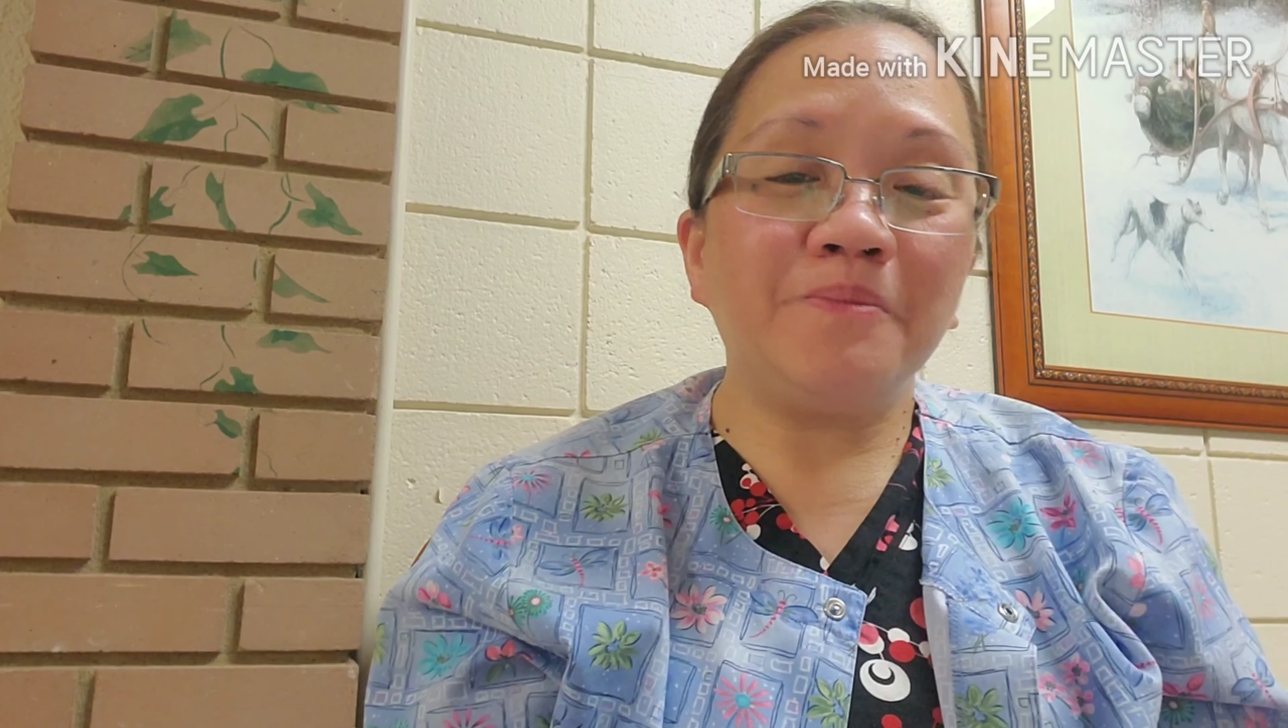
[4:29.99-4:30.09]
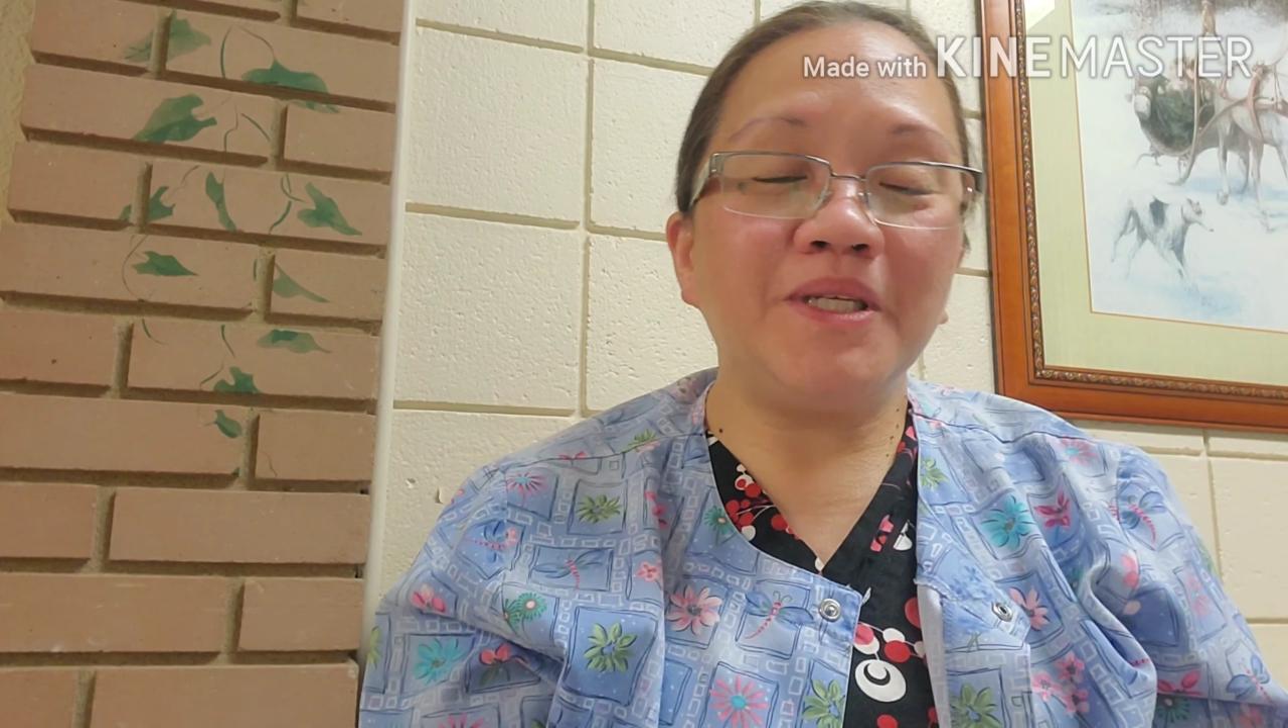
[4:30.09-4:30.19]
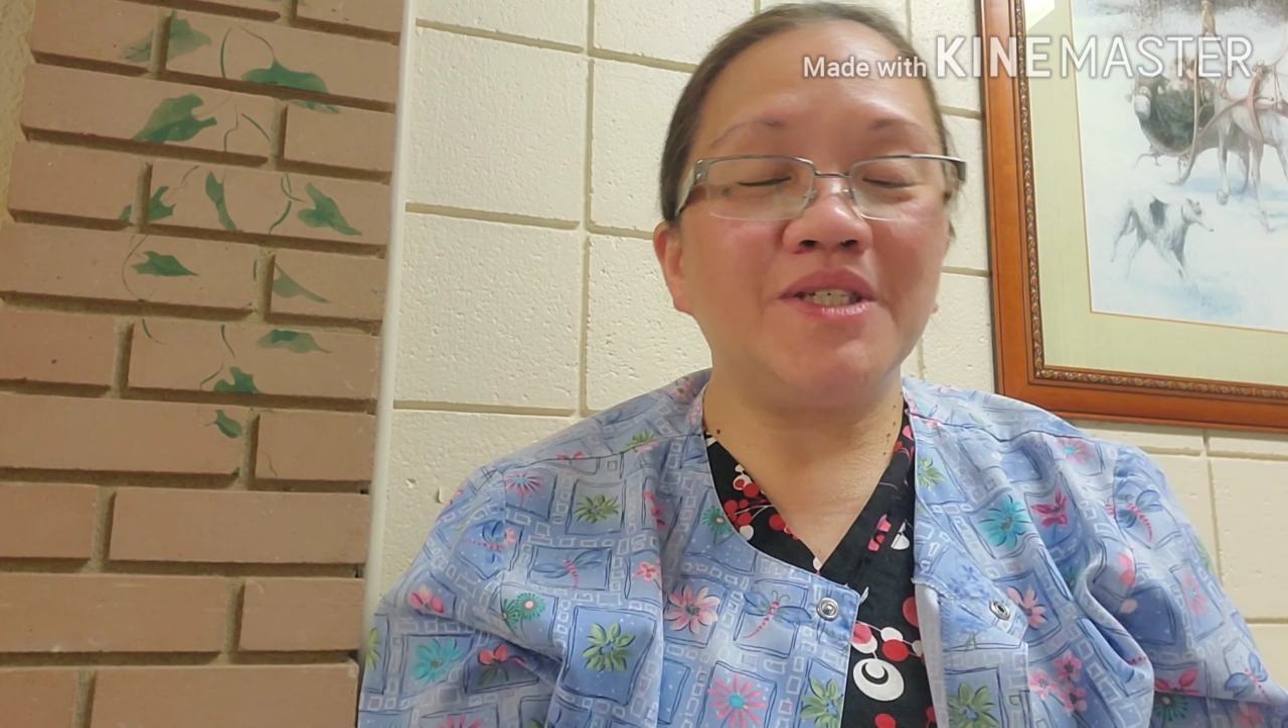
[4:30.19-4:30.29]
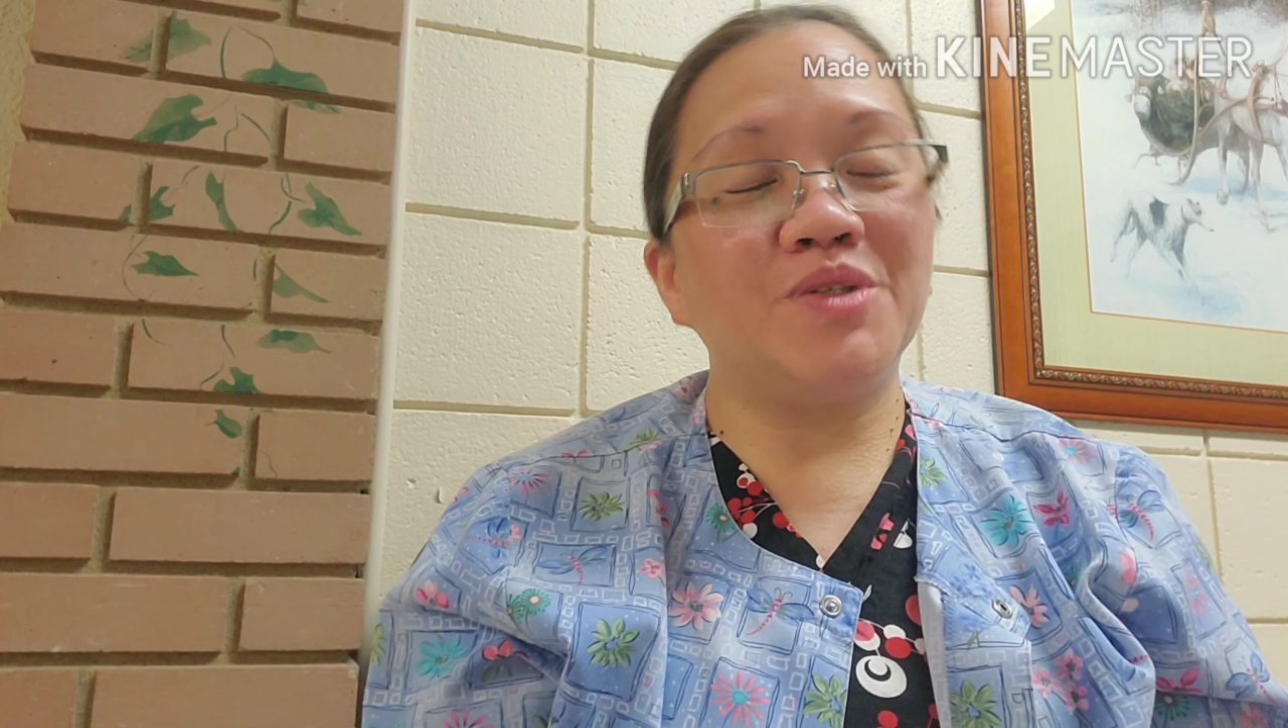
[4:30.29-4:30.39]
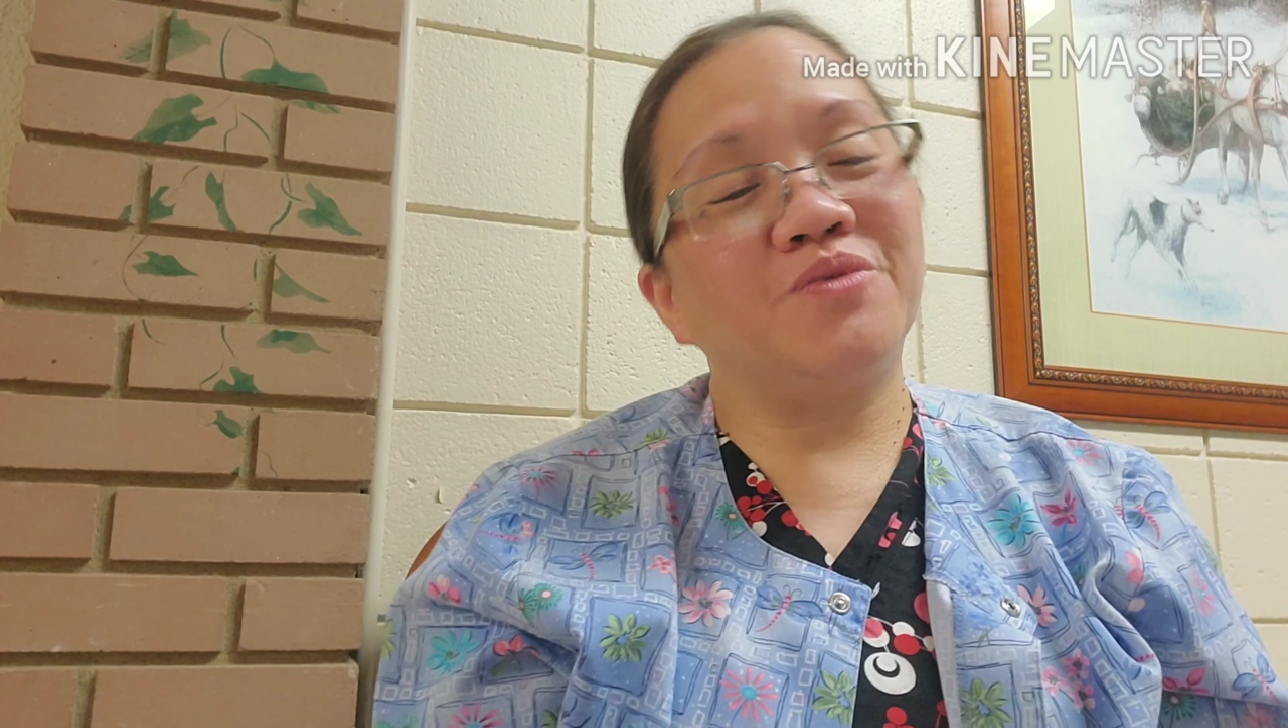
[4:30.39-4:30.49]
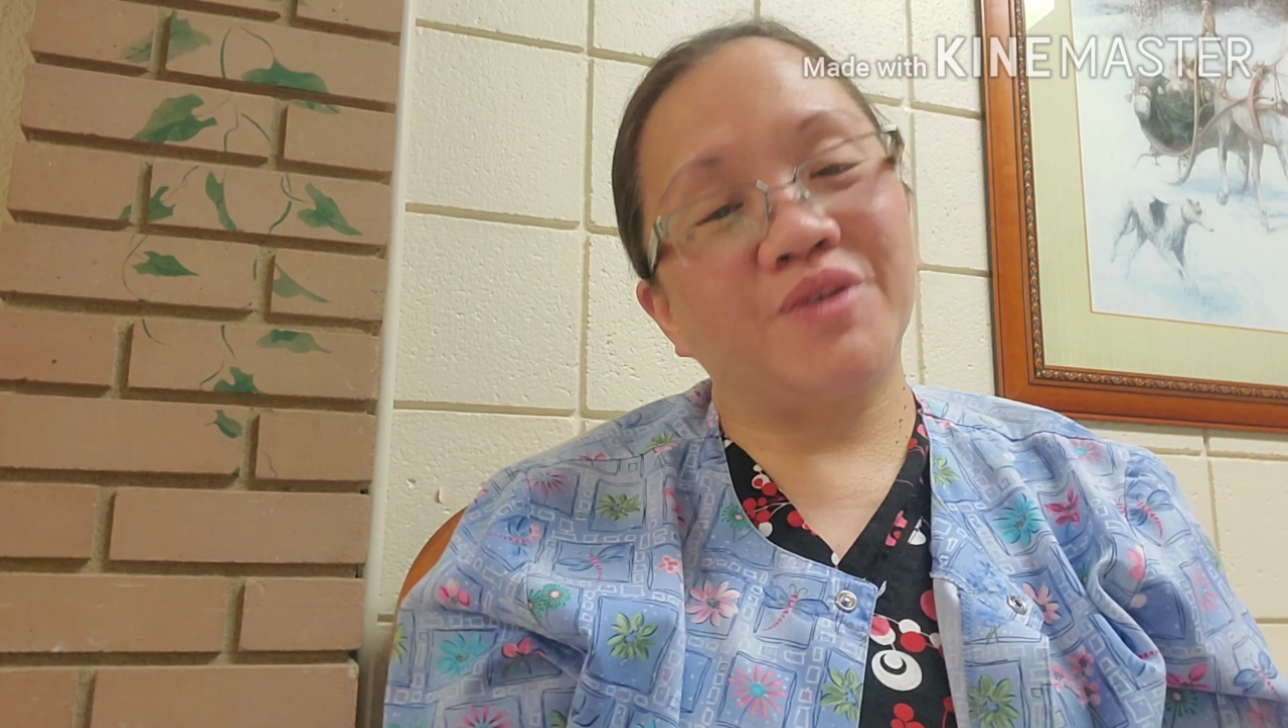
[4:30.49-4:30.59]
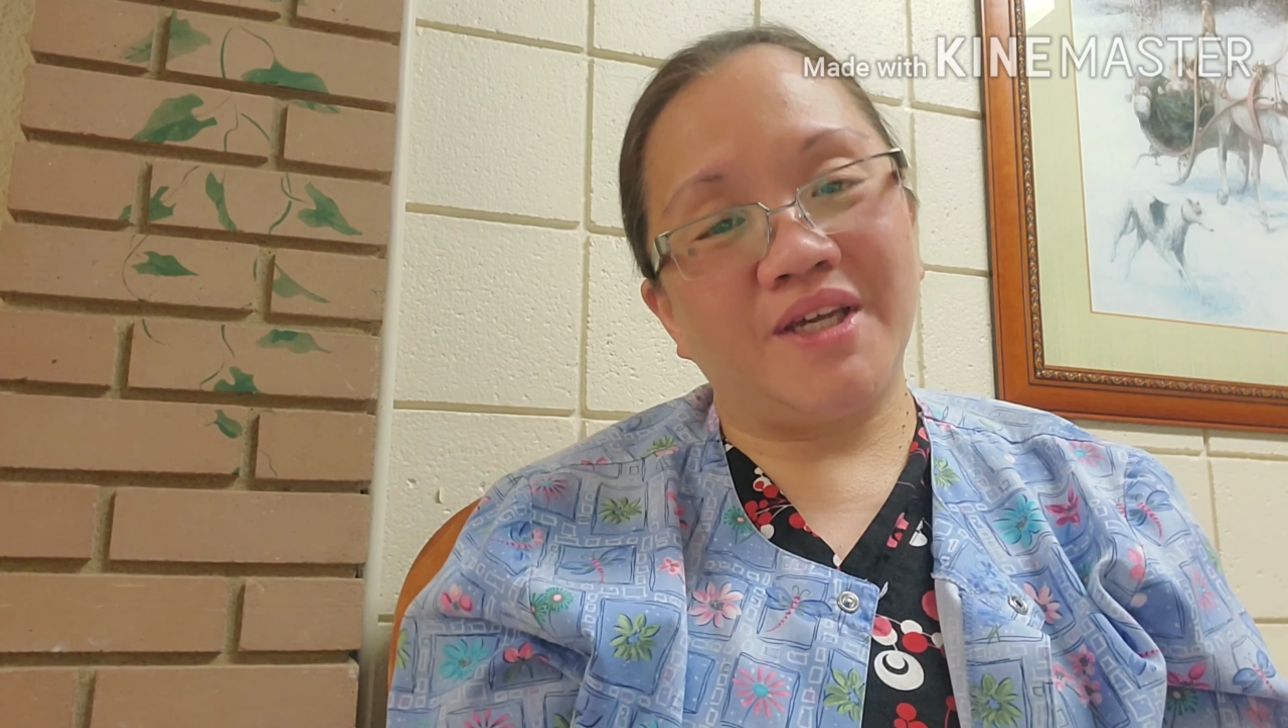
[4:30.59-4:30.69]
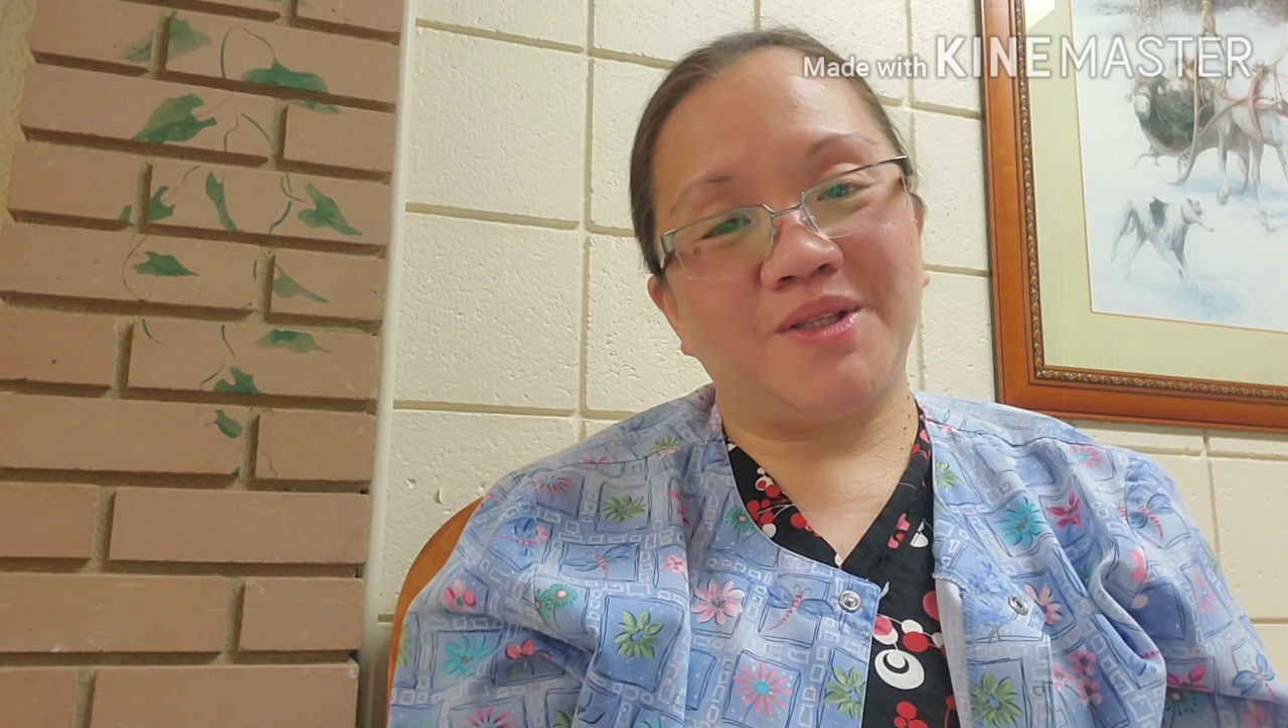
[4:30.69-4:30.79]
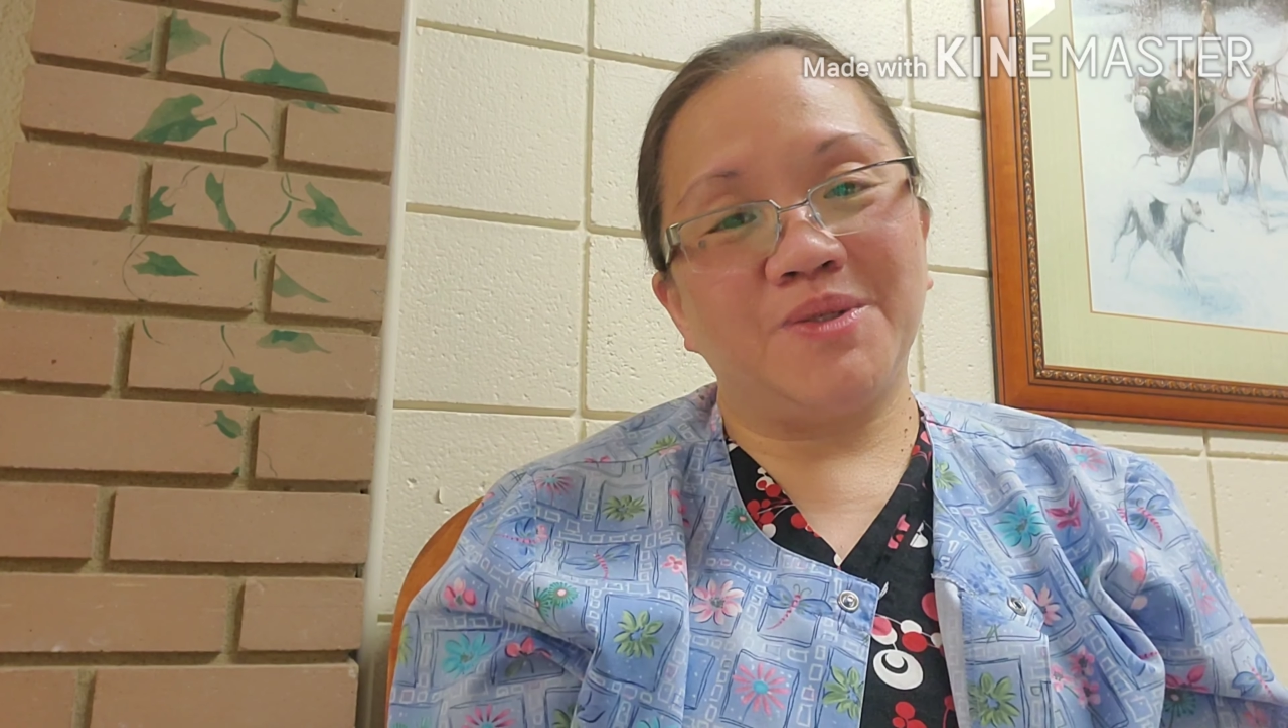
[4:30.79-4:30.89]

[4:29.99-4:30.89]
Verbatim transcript: please don't forget